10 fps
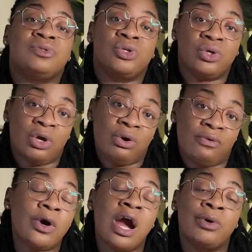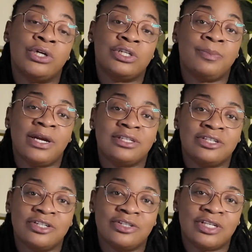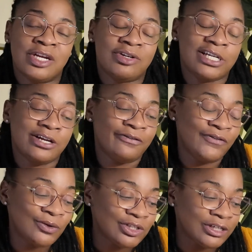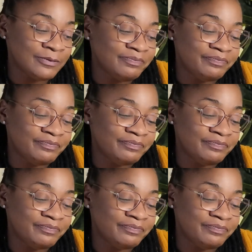to go for our nurse practitioners here in the near future.